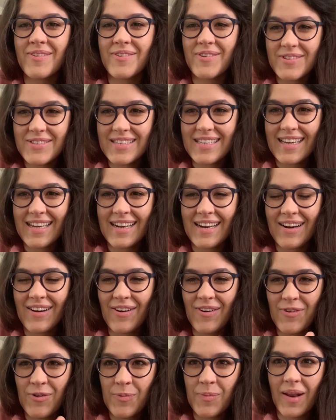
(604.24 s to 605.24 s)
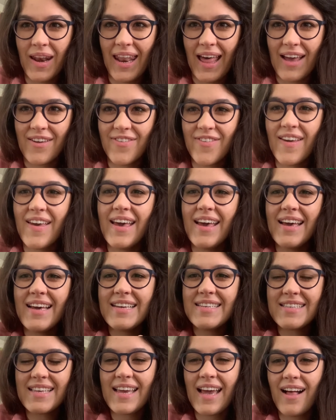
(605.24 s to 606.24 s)
routine and our normal life.
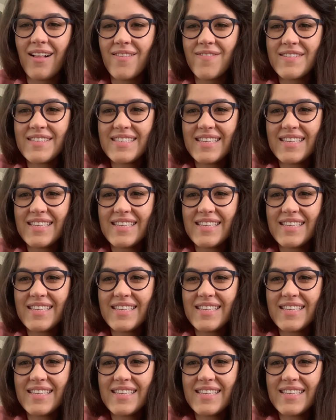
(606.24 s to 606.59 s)
Stay healthy,